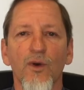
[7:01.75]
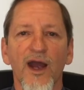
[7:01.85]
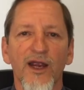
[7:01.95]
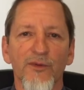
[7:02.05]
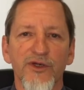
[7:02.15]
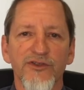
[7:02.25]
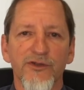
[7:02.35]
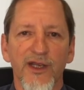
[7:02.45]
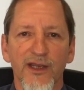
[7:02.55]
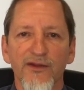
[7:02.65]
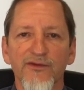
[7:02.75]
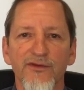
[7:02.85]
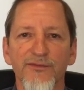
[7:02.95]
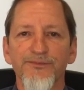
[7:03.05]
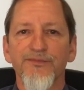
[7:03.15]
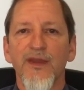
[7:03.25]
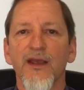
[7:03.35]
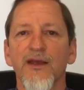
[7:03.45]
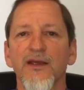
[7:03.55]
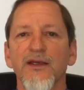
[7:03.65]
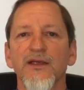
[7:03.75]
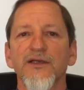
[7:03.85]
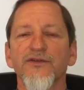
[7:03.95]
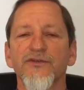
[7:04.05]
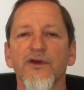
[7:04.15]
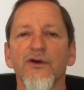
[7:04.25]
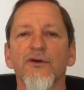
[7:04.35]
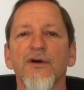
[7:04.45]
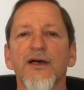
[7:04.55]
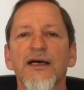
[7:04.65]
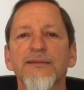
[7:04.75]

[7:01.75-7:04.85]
why we're doing it. So